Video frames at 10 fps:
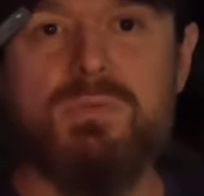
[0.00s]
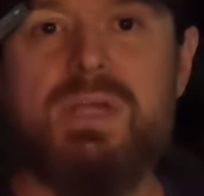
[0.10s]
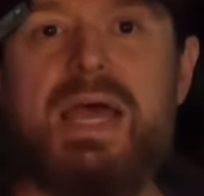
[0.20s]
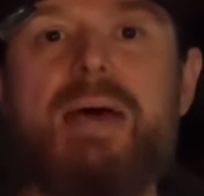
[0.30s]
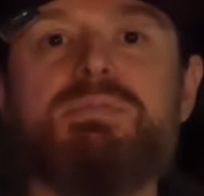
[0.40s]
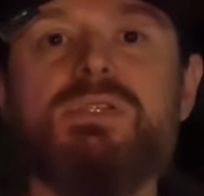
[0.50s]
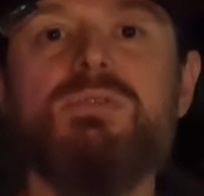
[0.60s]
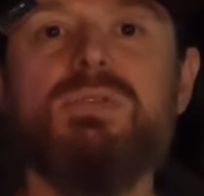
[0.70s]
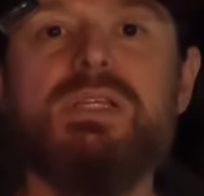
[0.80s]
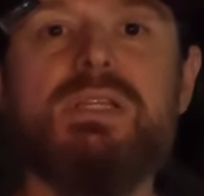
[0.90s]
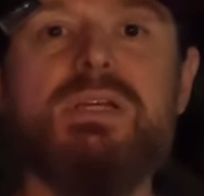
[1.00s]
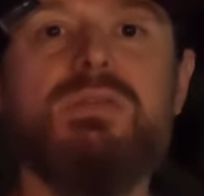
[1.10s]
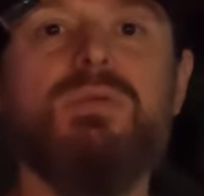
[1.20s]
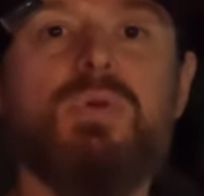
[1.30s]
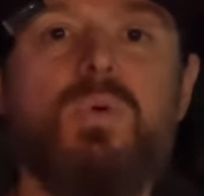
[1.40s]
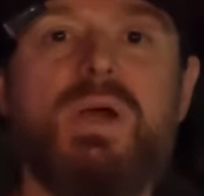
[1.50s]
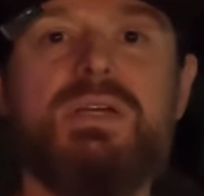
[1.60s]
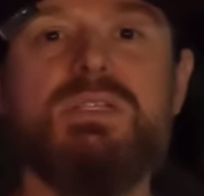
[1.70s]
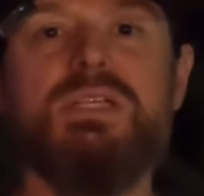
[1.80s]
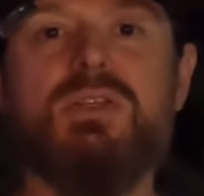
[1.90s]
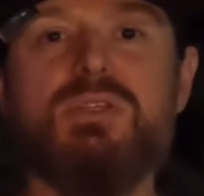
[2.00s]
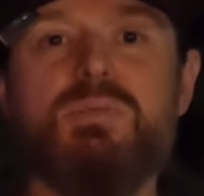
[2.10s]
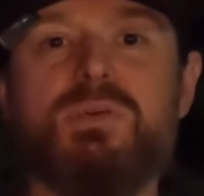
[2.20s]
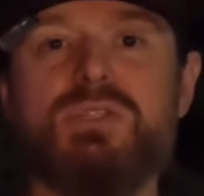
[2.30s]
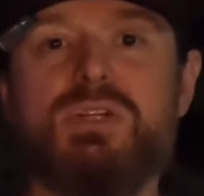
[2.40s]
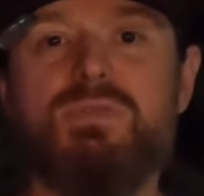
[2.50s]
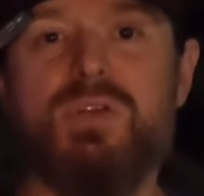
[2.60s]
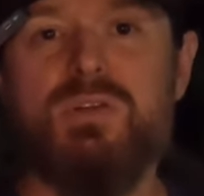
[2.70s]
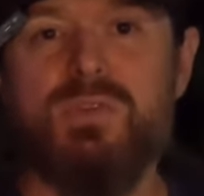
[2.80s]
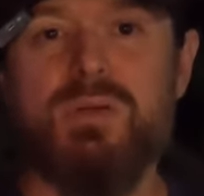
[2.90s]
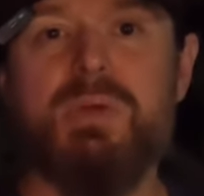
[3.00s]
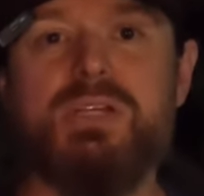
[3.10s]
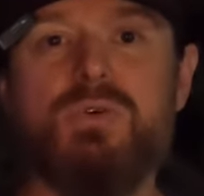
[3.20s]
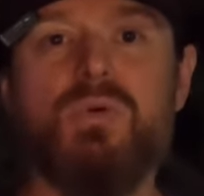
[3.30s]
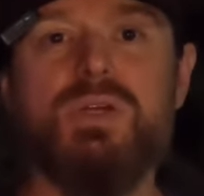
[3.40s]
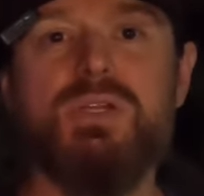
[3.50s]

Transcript: absolutely legally required to tell this person if they're ever at my door?